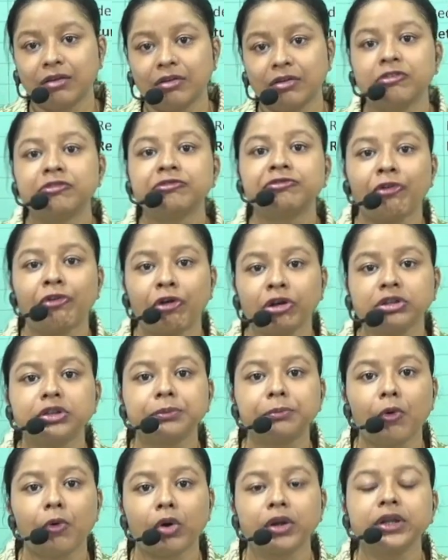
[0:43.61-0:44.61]
for the
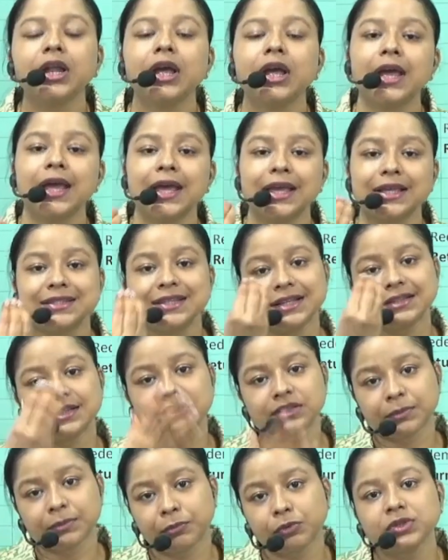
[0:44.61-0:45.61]
bond is, let's say
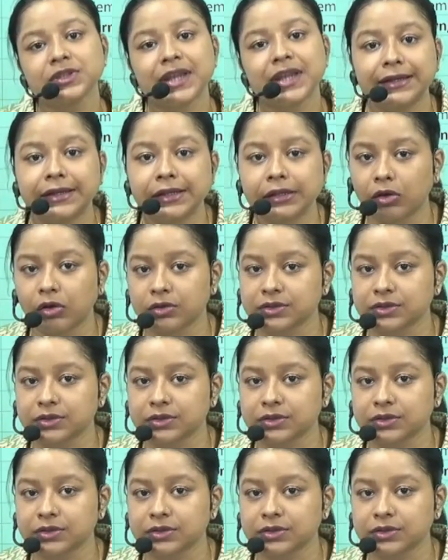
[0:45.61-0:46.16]
suppose 90,000.